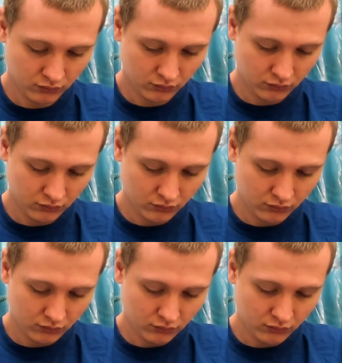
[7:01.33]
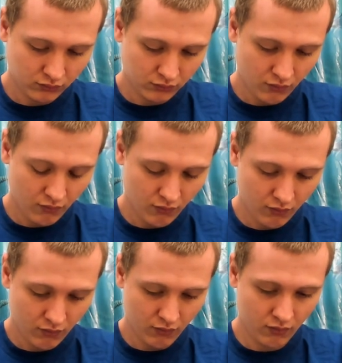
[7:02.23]

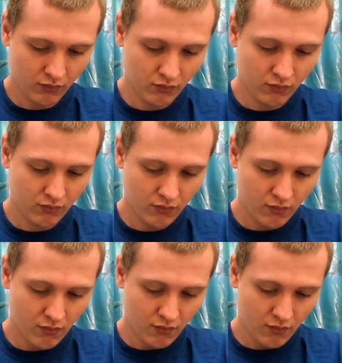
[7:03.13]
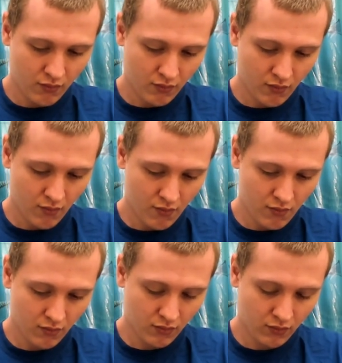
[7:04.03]

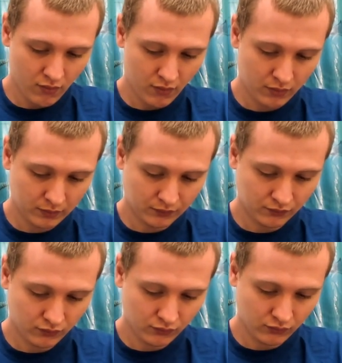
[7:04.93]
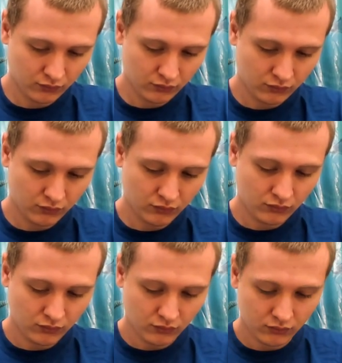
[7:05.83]

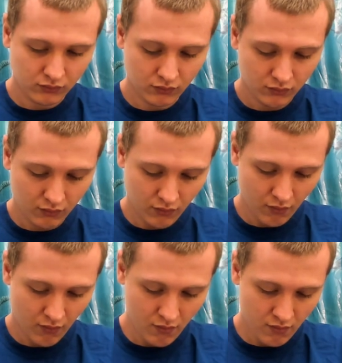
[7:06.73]
(silence)